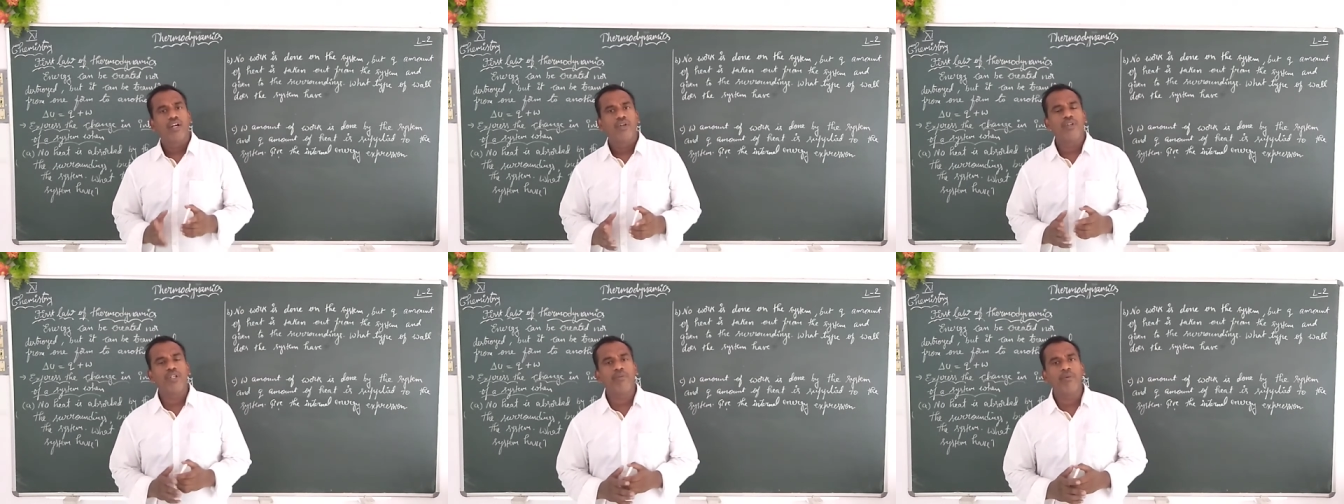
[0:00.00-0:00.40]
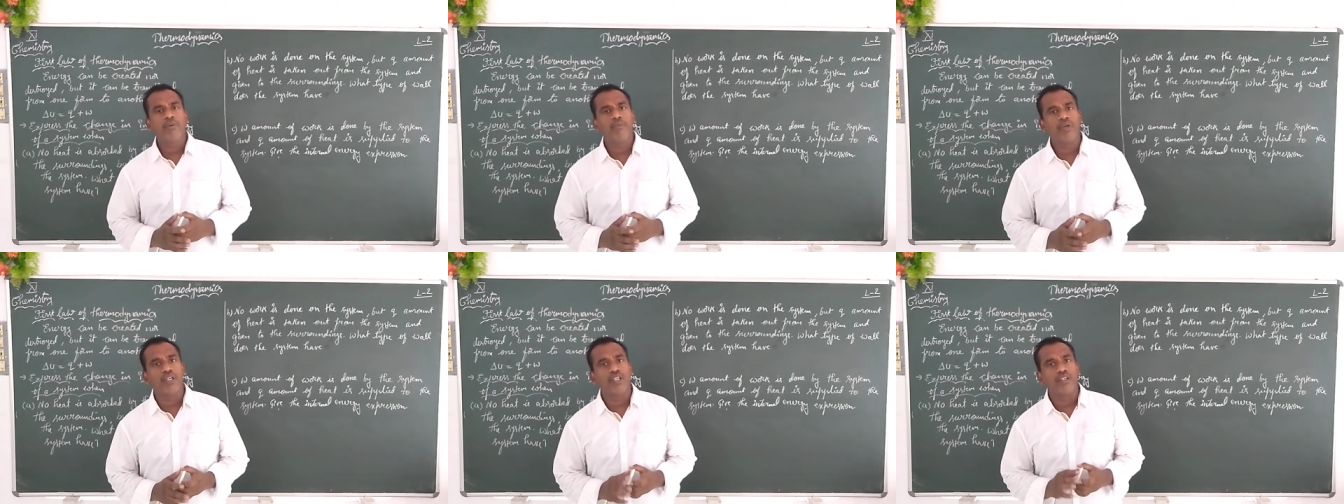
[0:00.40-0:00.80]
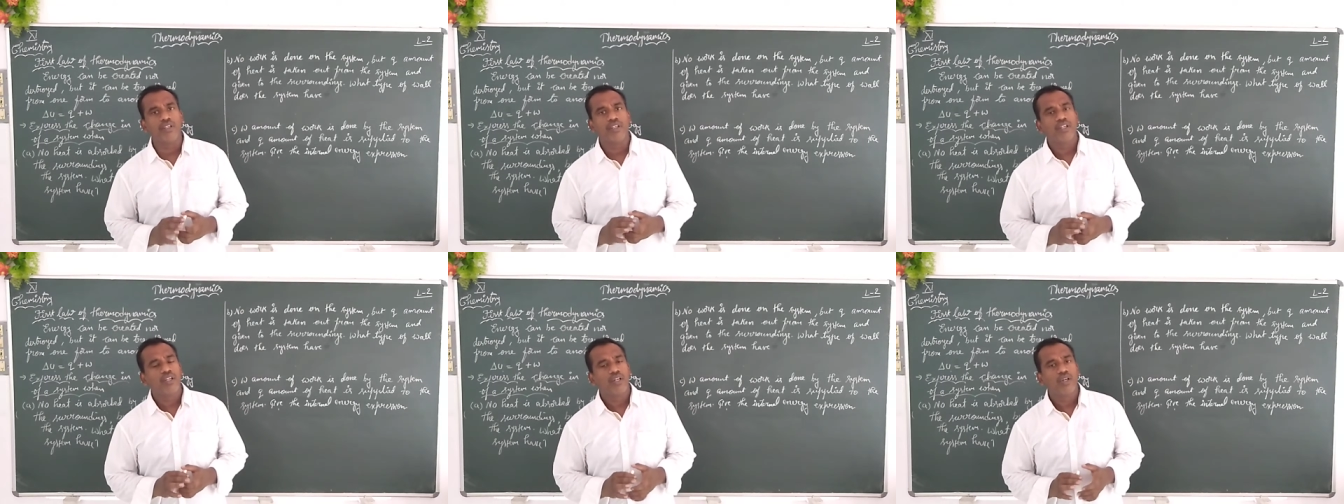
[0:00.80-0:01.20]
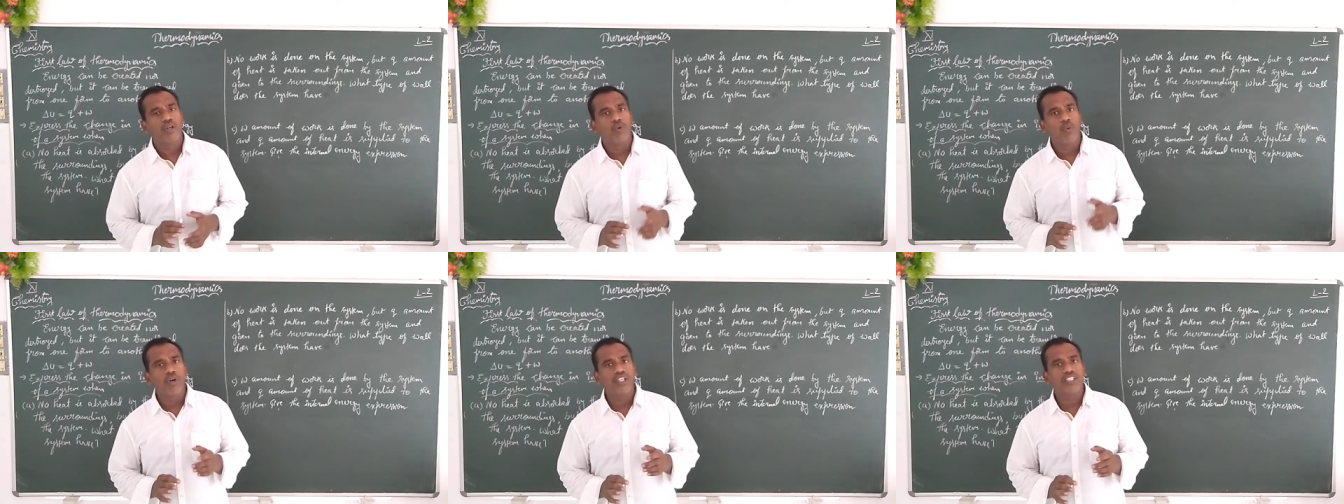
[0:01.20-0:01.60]
Do you remember
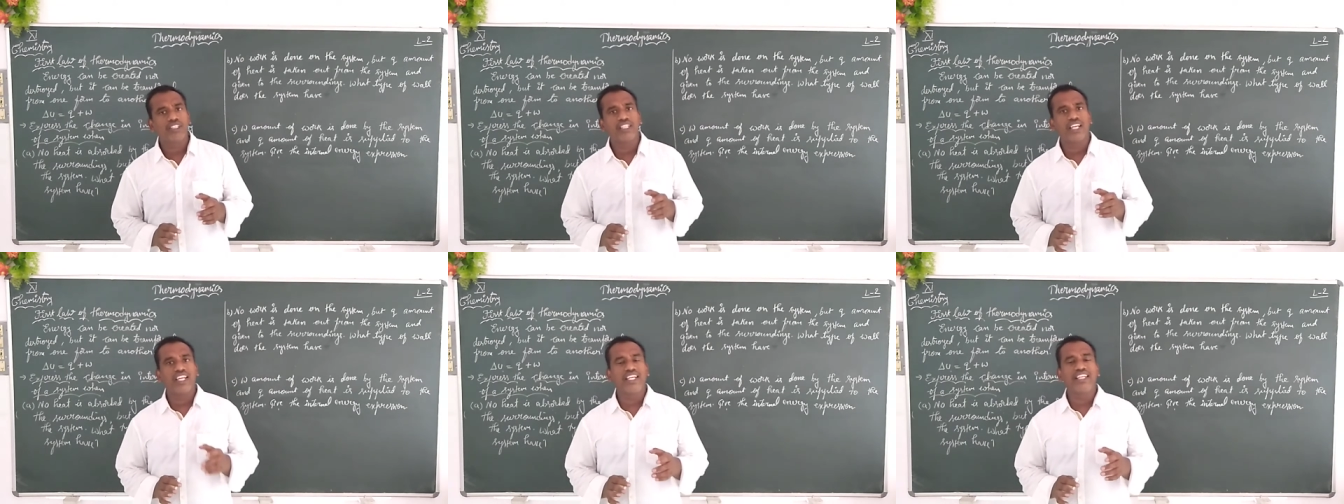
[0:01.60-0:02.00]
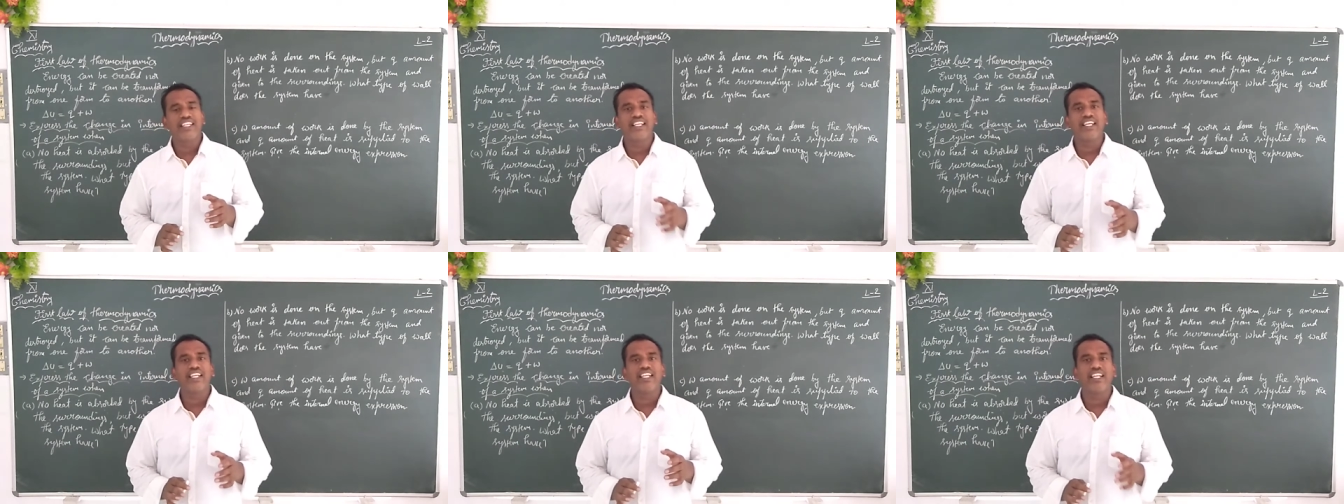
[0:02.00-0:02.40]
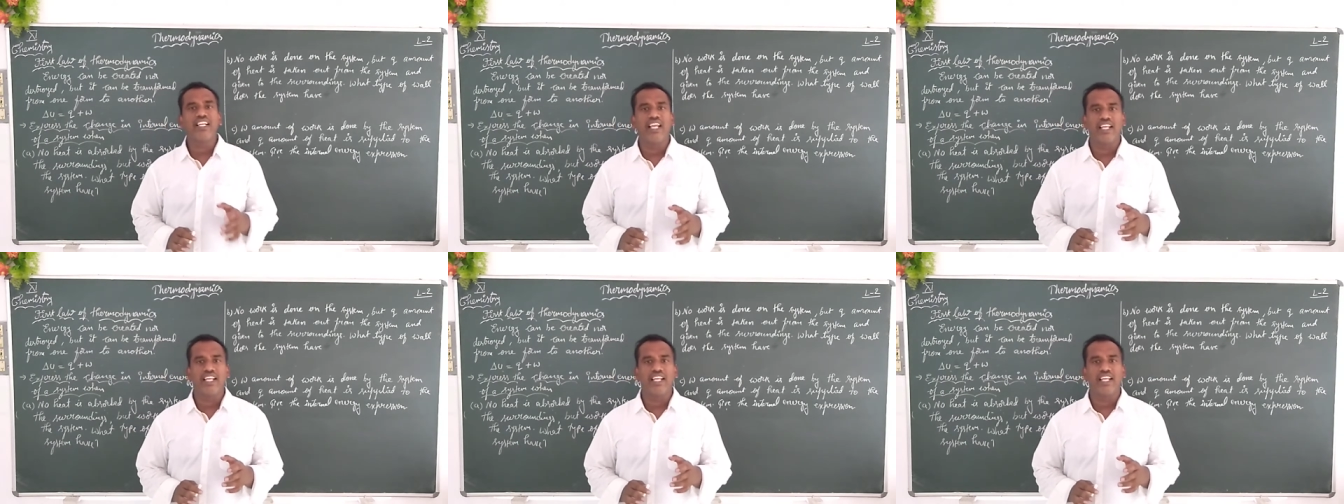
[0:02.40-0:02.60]
what is the internal